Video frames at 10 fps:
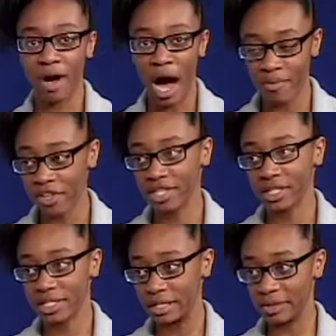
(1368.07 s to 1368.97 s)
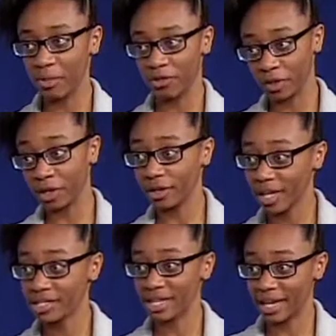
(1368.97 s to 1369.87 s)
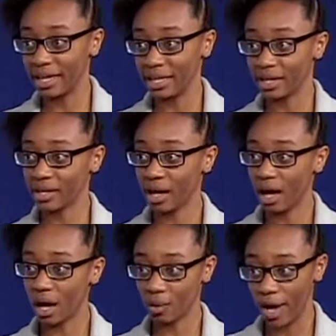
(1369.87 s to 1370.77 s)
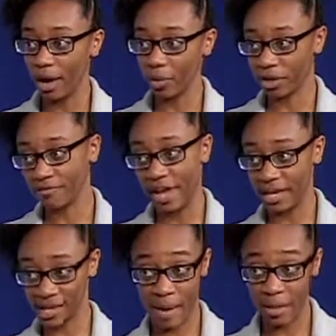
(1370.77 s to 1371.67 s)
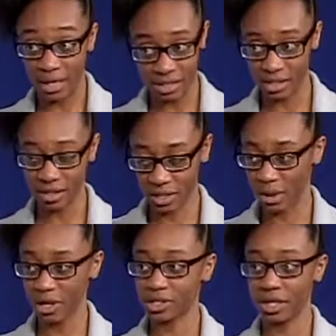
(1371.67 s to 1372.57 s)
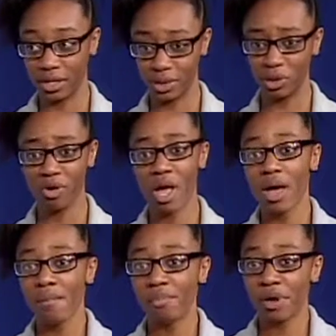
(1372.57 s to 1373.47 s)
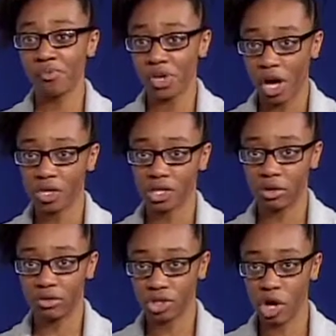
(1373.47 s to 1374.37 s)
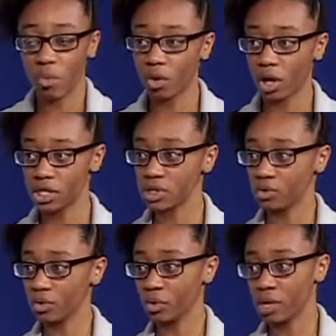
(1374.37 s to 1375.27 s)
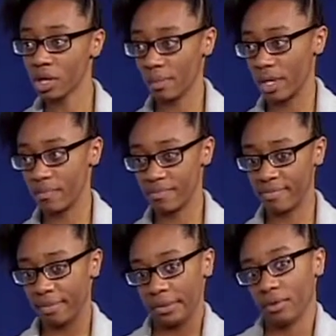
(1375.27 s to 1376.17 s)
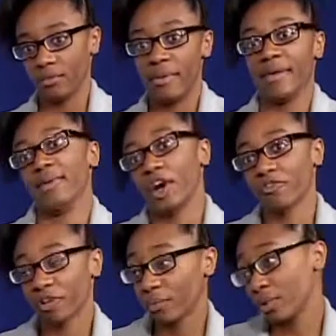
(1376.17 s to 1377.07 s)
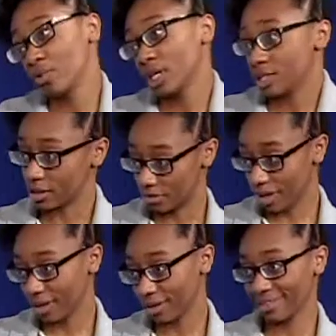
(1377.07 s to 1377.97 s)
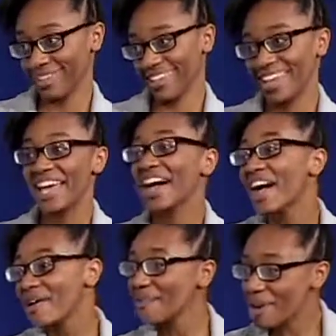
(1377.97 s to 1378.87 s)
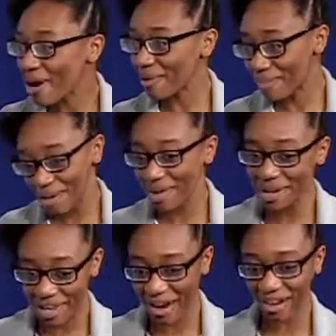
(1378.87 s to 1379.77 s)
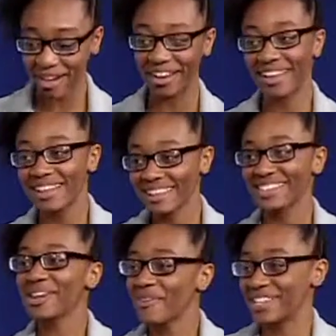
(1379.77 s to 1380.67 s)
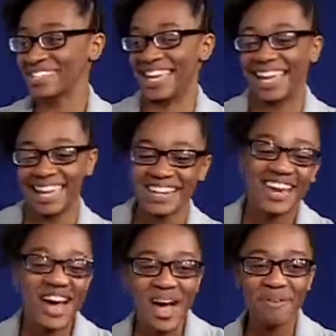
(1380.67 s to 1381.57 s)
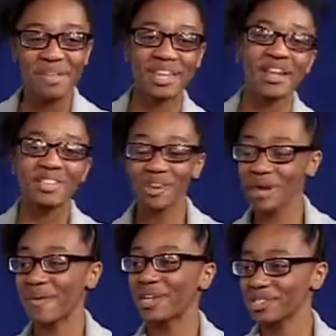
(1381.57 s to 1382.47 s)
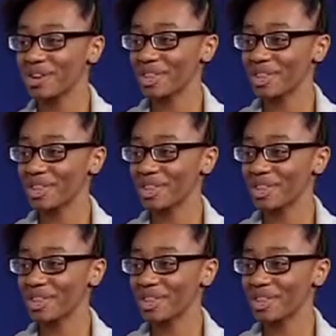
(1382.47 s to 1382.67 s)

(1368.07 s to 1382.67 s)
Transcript: obviously we've learned that standing around when a fight is happening isn't the smartest thing to do. But we also don't want to, maybe our friend Pookie is in a fight. We don't want Pookie to get hurt. So we so we make sure